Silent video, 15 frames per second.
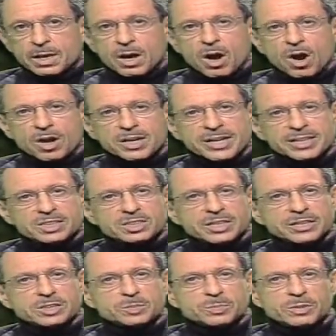Our guest
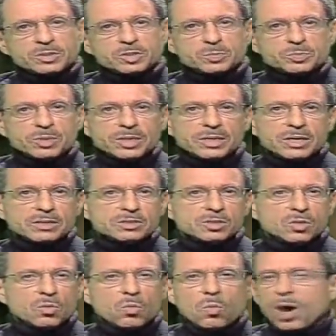experts bring us
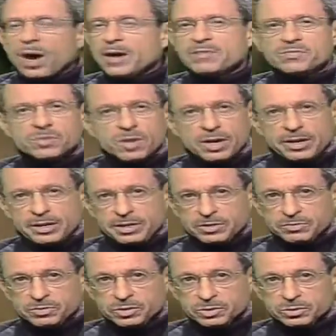a wide variety
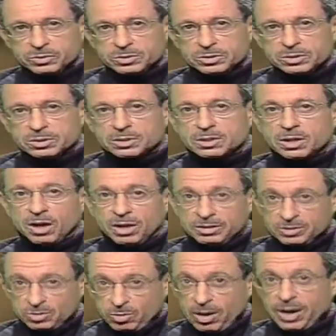of views on
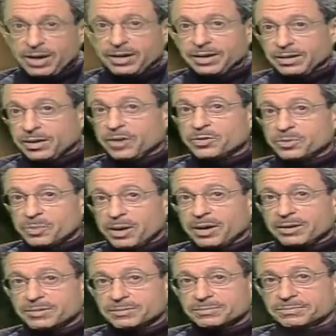gray and other matter.